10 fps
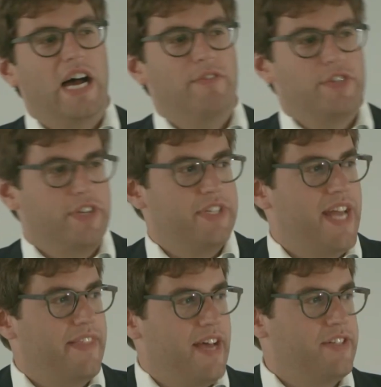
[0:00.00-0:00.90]
for as little as
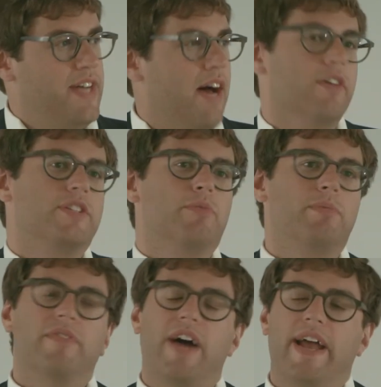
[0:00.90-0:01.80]
$10,000. So we
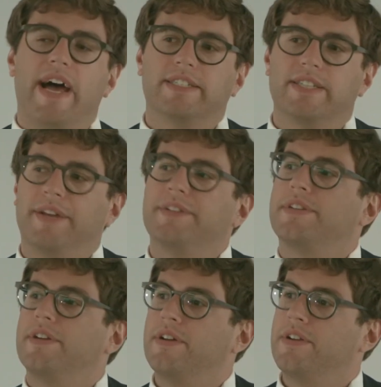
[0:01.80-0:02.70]
provide
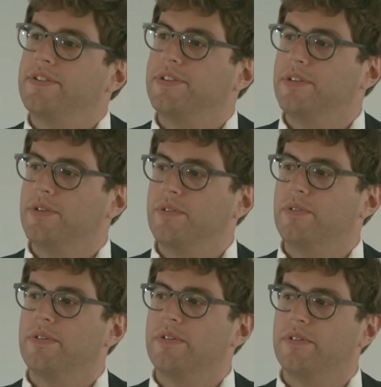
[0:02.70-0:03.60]
access
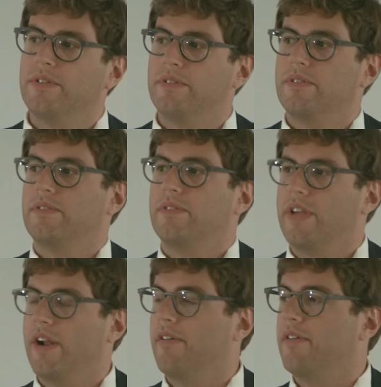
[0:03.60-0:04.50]
to
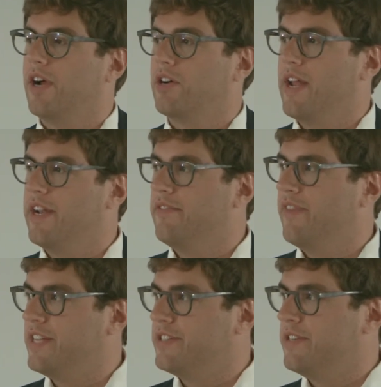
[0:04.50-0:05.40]
accredited
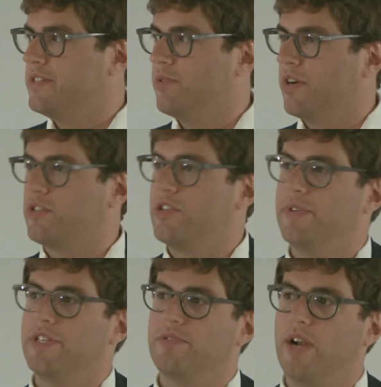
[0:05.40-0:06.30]
investors. We're
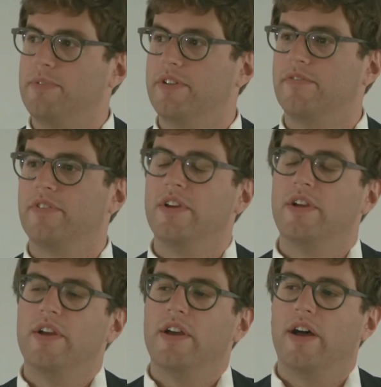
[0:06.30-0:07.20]
extremely disruptive
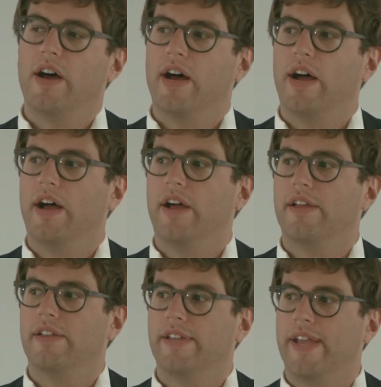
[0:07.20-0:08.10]

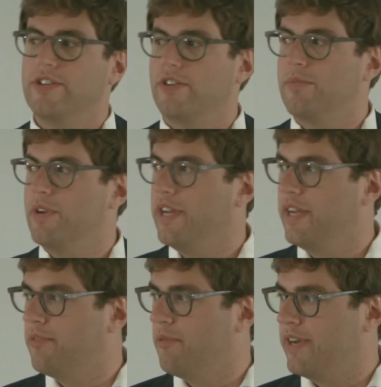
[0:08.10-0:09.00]
in the angel
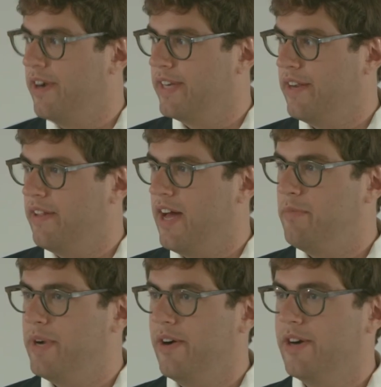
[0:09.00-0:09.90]
community. We're tearing down a lot
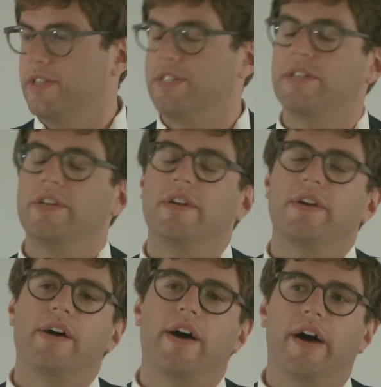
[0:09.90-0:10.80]
of barriers
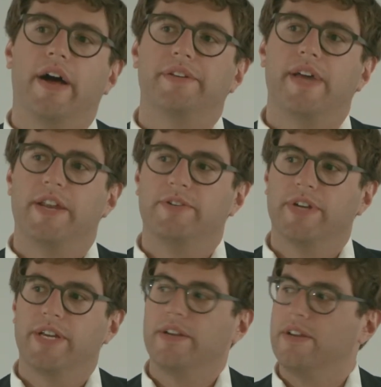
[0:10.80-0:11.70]
to
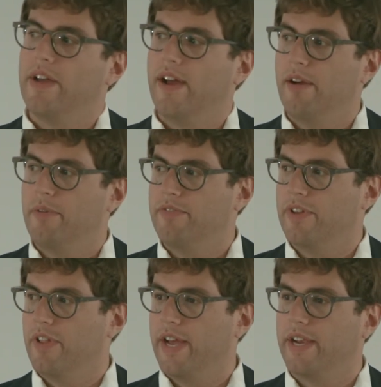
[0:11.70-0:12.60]
entry. We
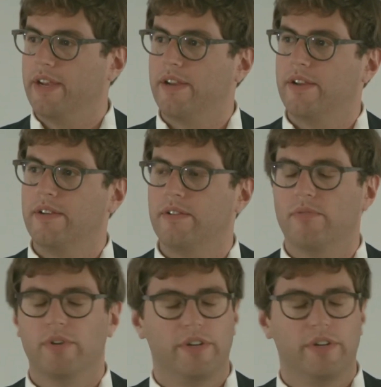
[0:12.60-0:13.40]
feel like we're